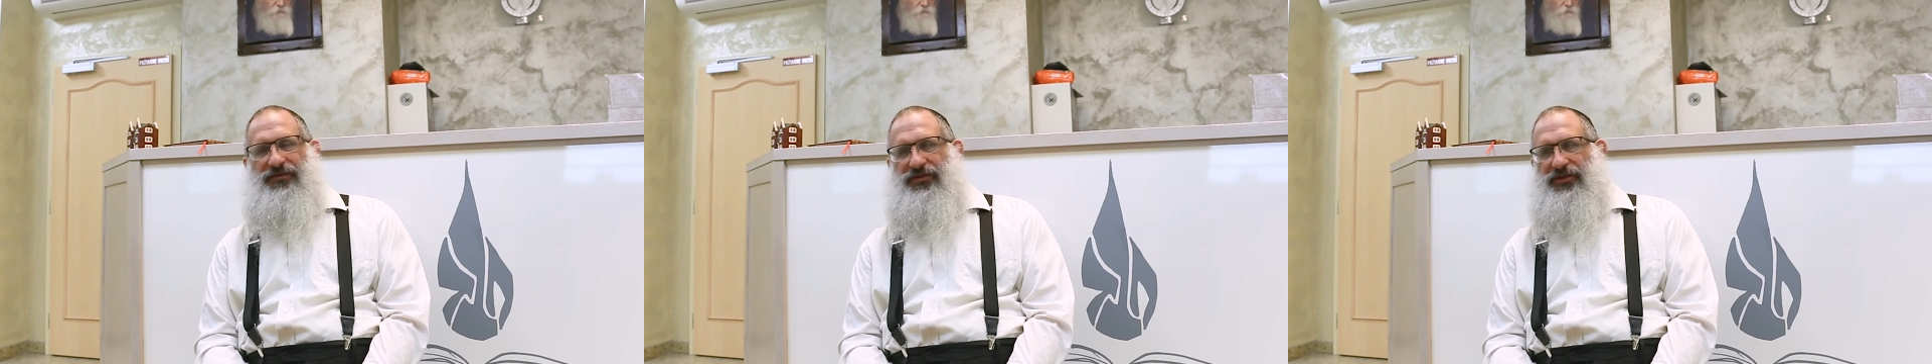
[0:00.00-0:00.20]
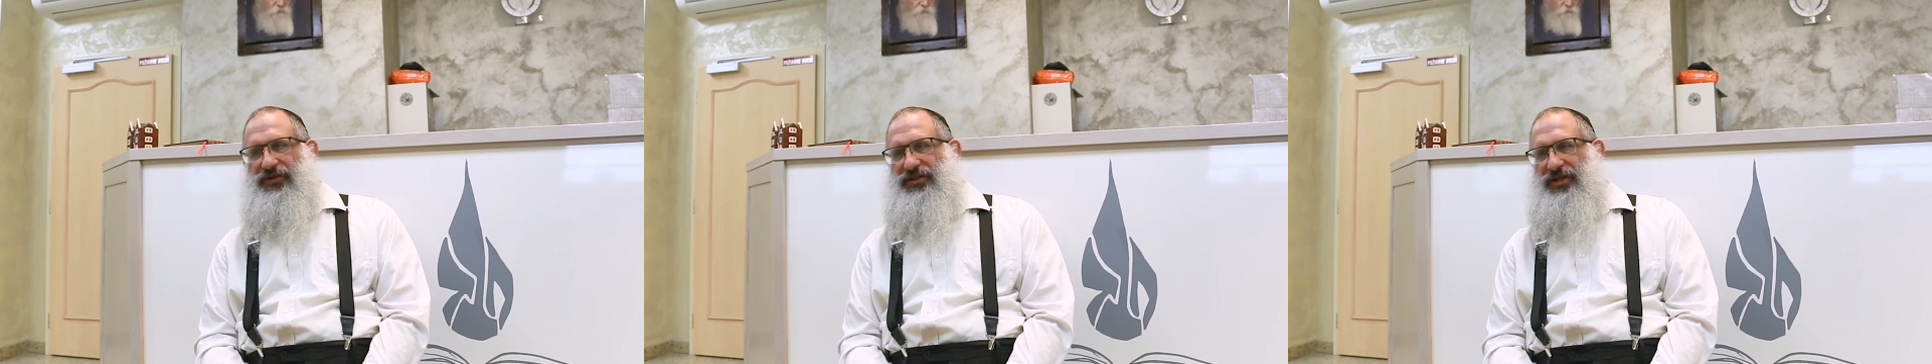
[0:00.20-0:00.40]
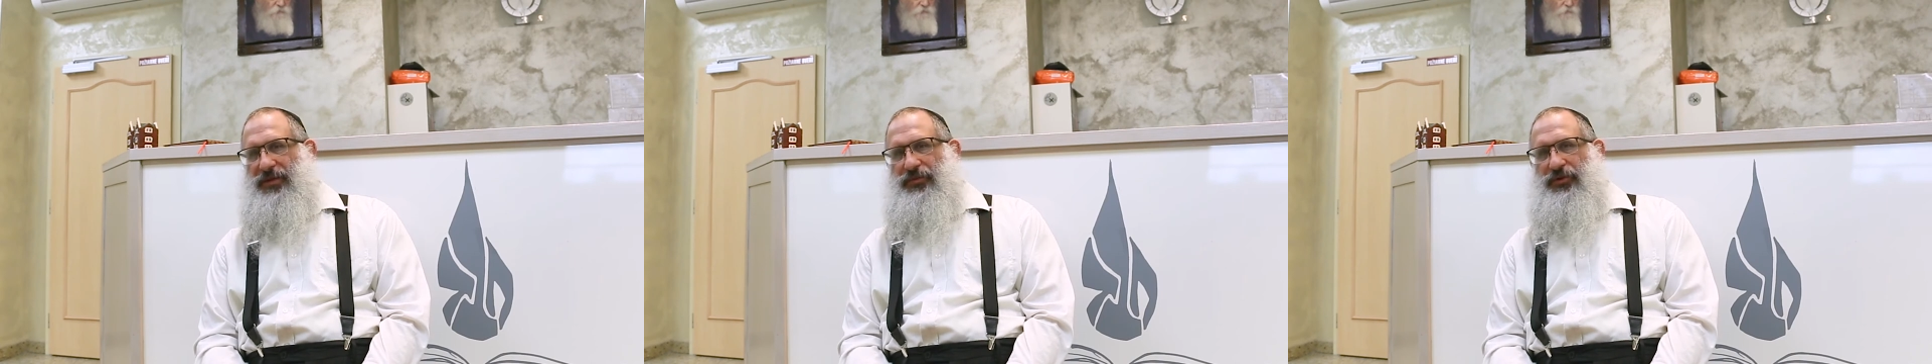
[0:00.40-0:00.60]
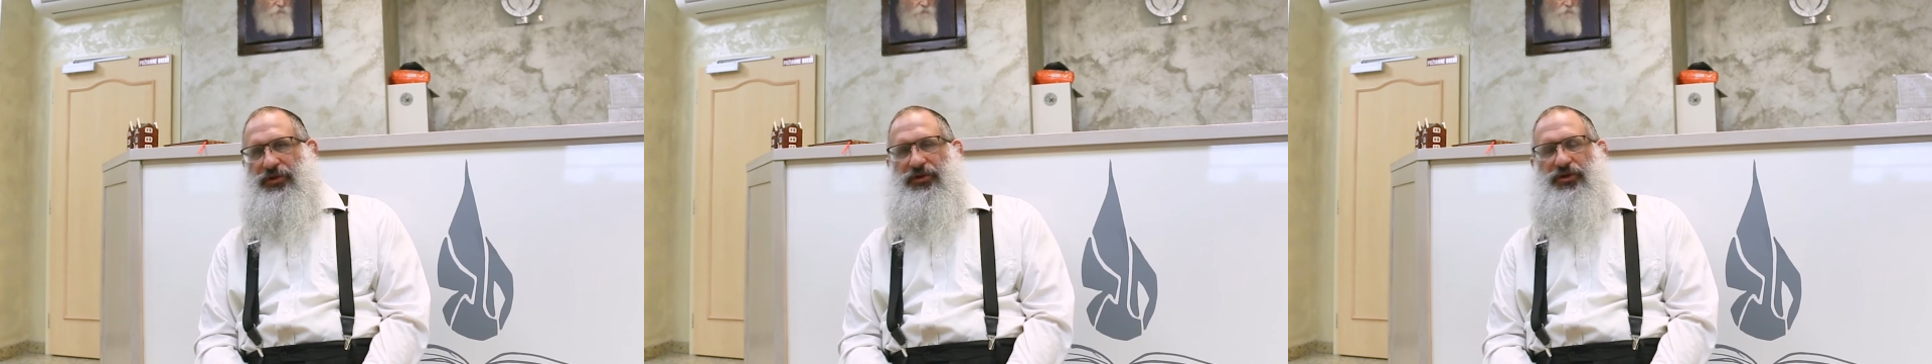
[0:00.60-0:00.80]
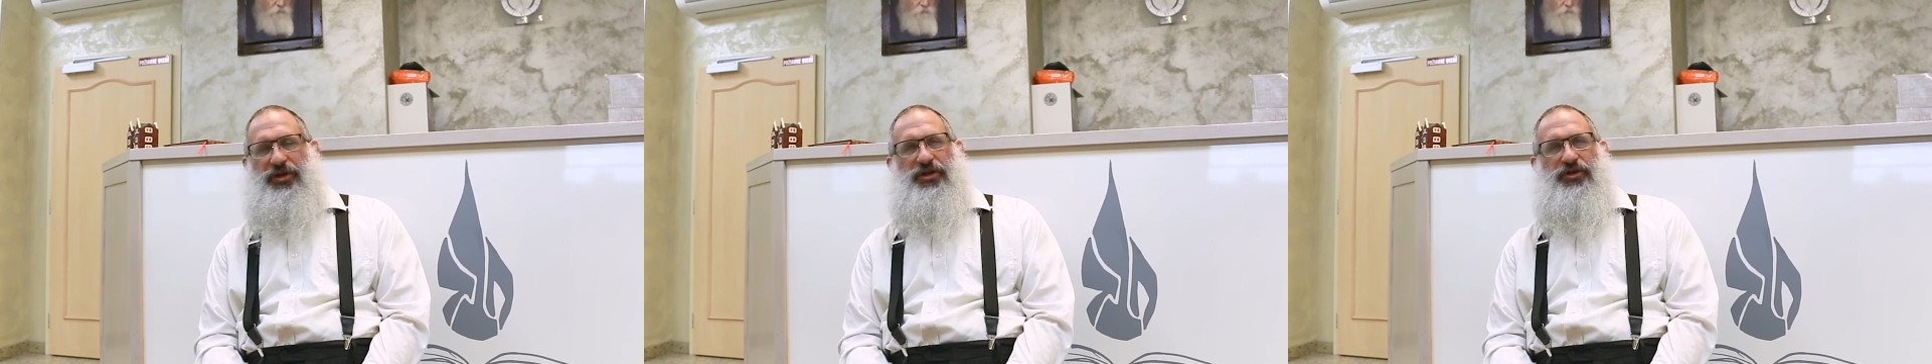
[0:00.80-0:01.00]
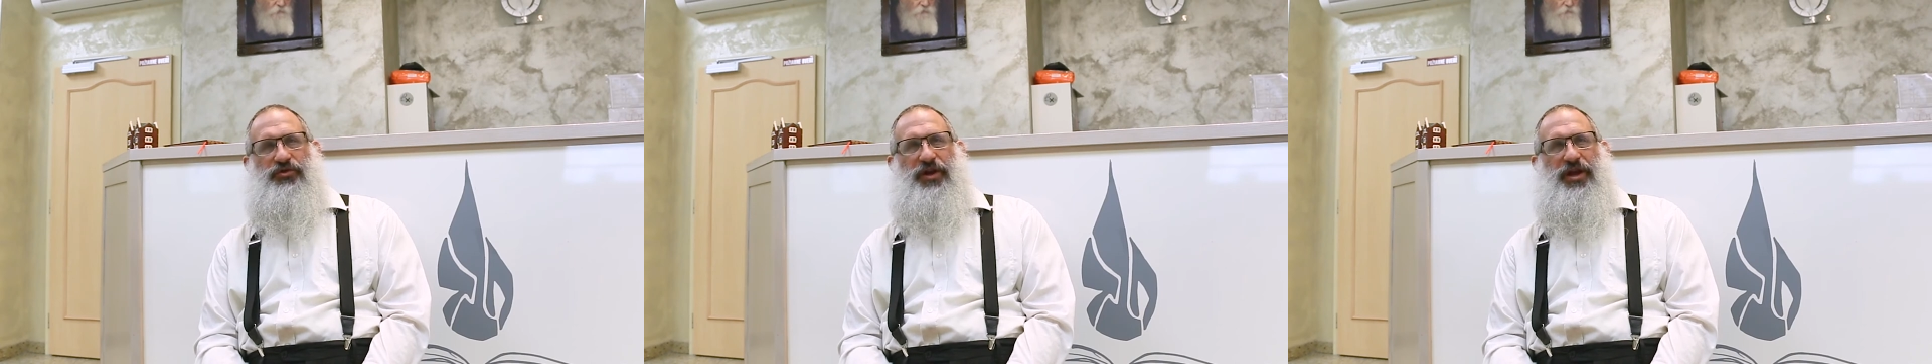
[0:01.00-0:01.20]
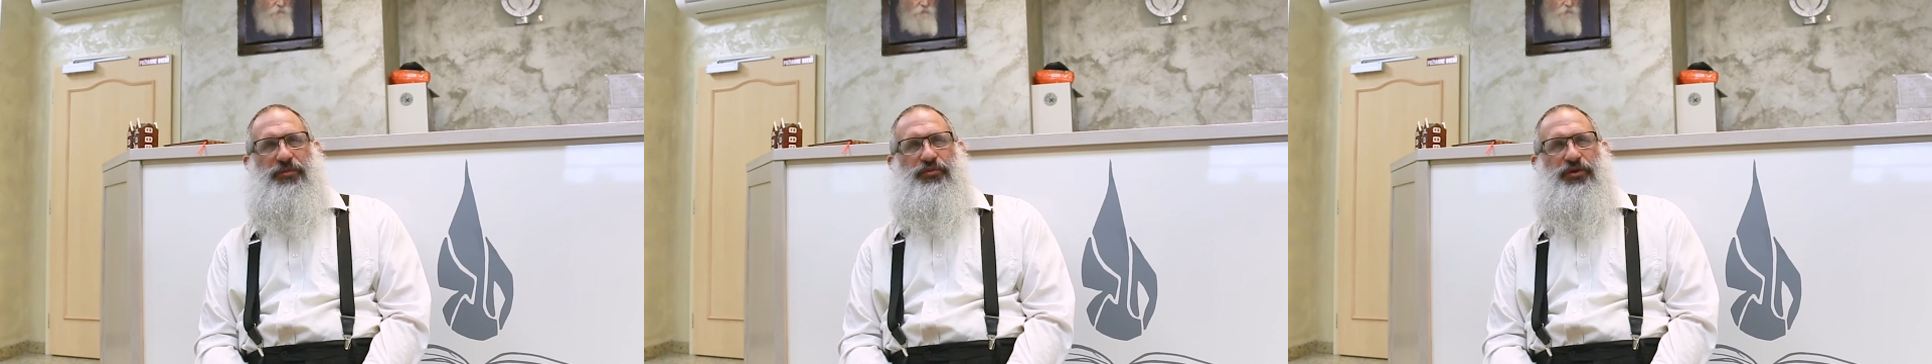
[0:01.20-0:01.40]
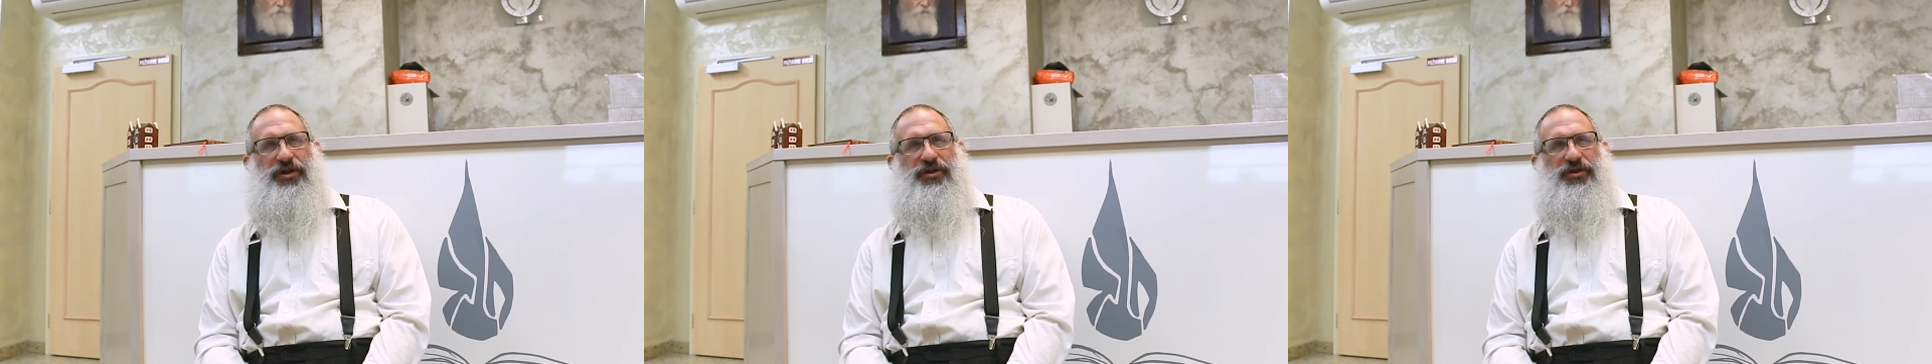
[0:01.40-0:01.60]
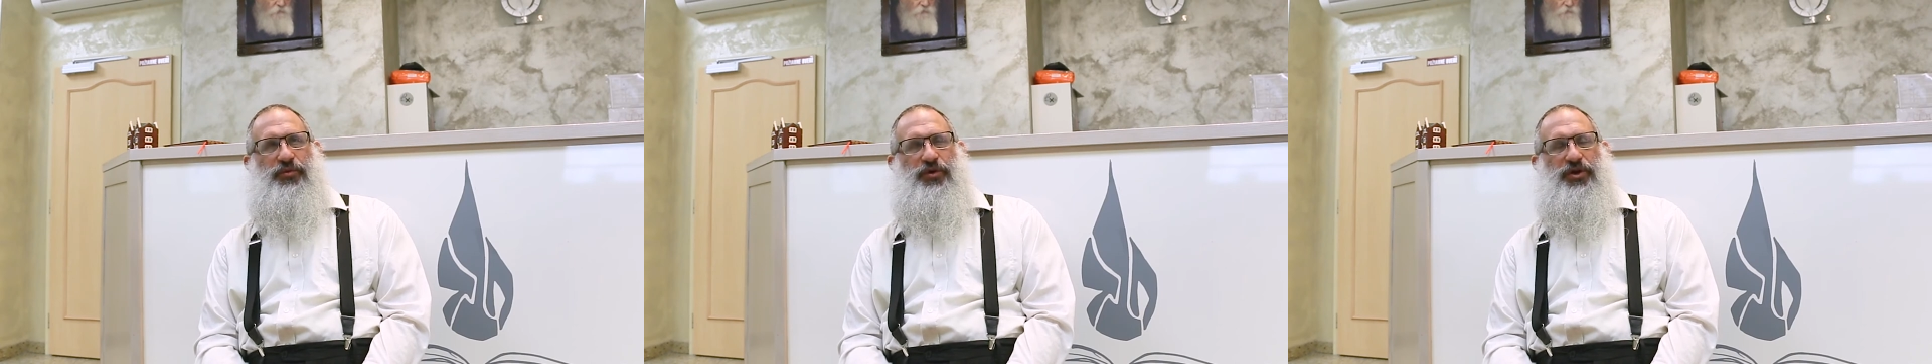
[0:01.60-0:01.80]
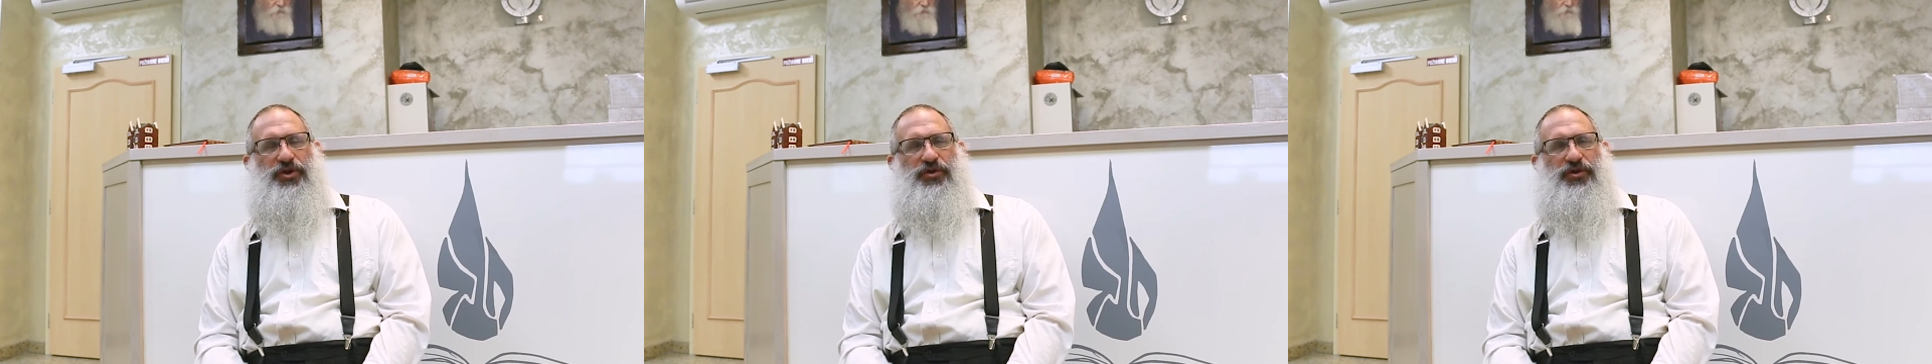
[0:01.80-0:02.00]
for example, in Great
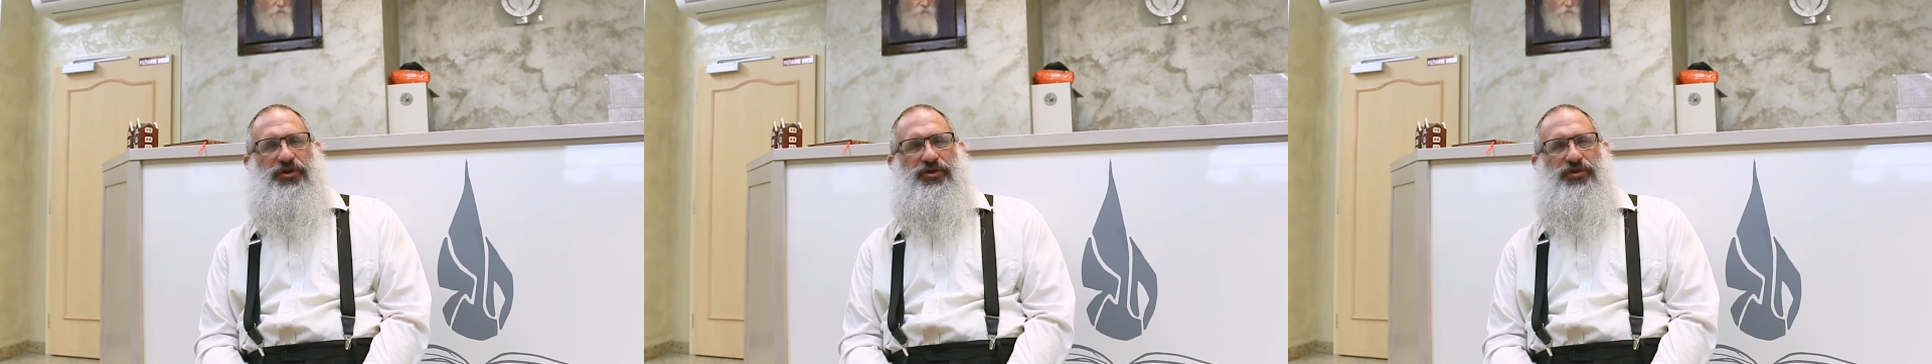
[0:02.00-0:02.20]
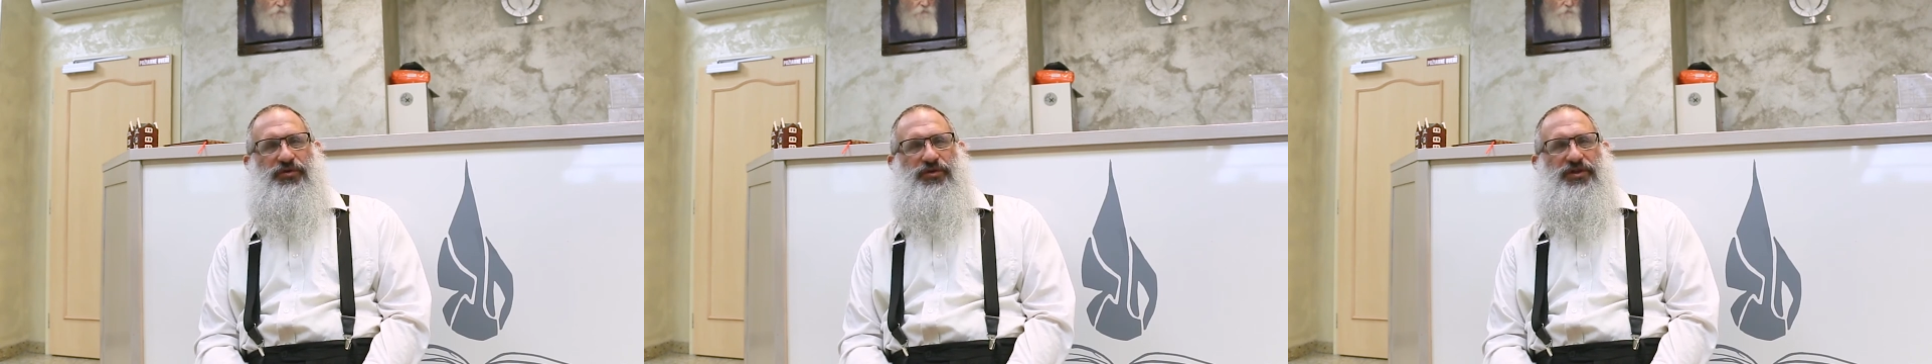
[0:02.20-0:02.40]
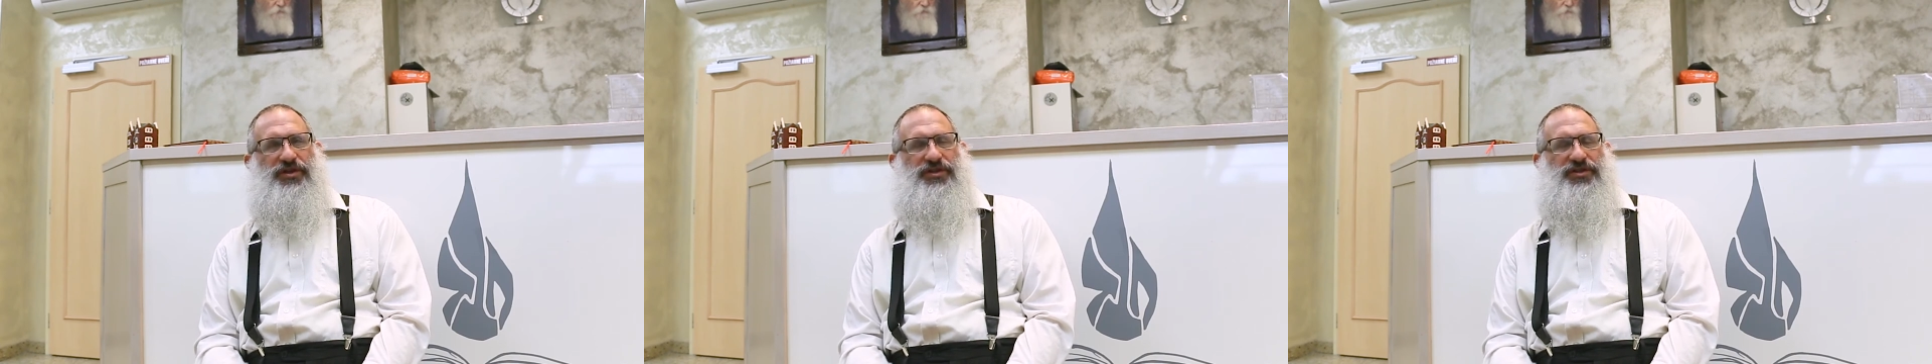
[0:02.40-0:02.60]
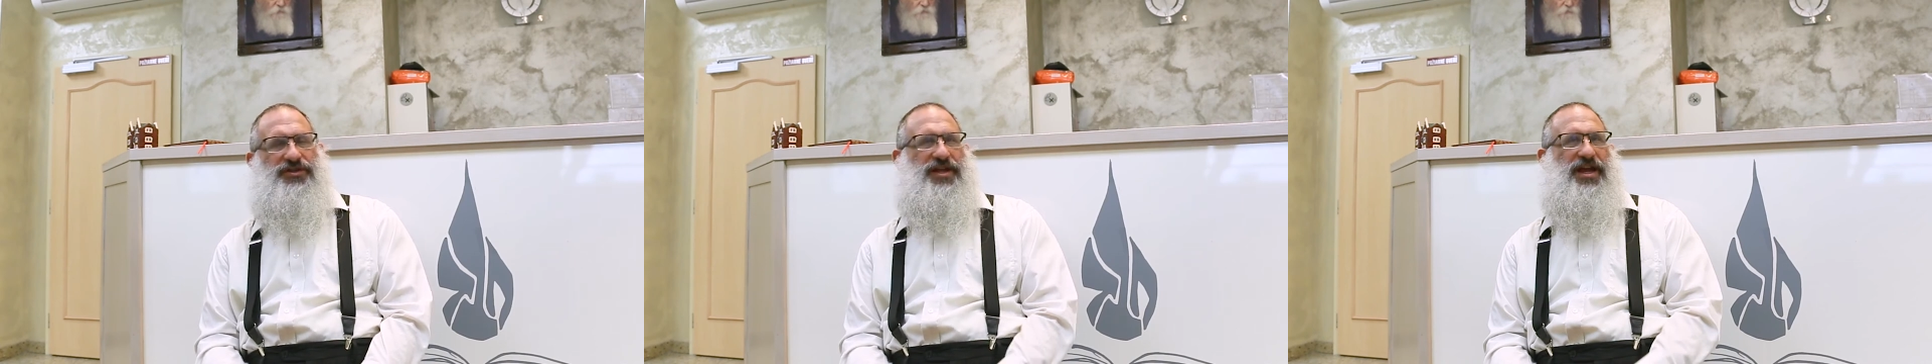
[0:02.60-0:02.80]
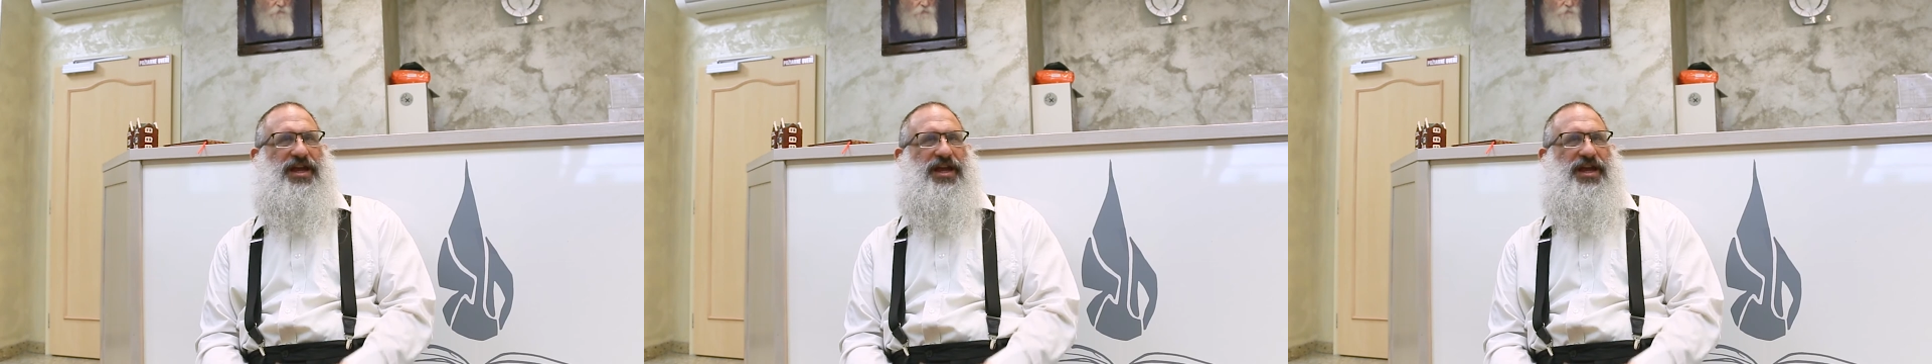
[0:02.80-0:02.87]
Britain, where you can do these